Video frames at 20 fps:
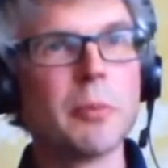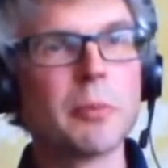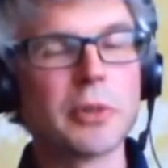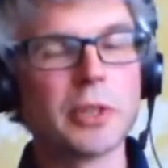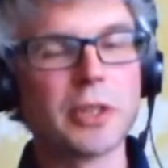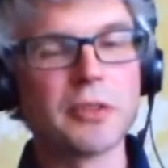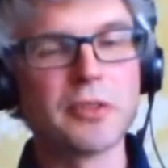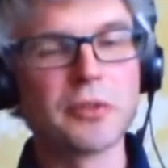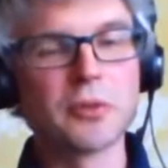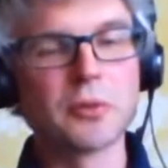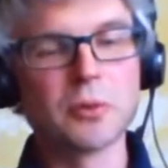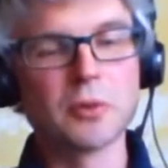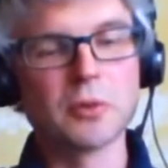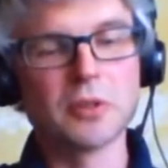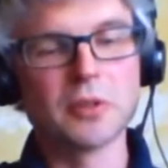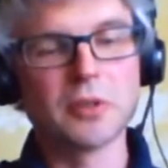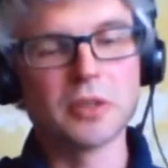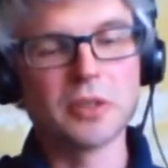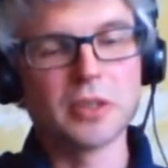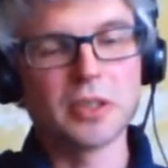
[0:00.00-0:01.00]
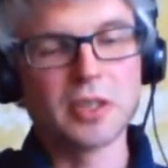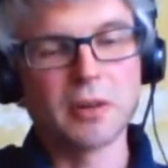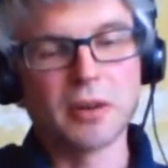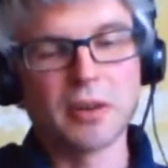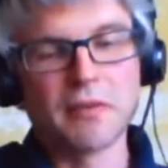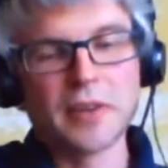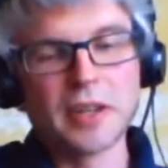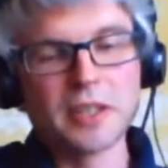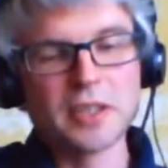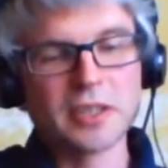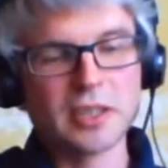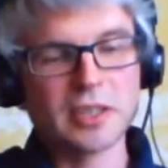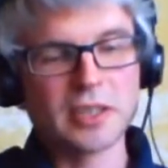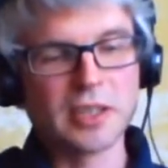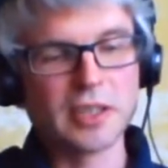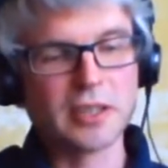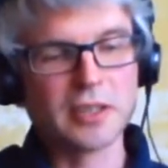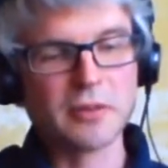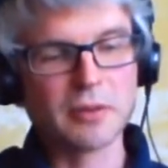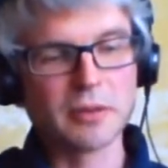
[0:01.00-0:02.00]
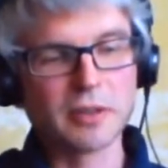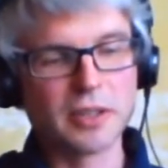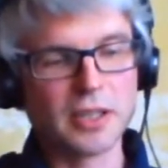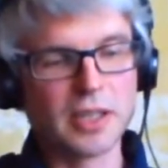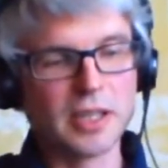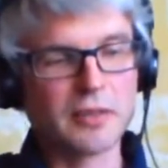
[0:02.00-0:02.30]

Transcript: But I thought, eventually you're going to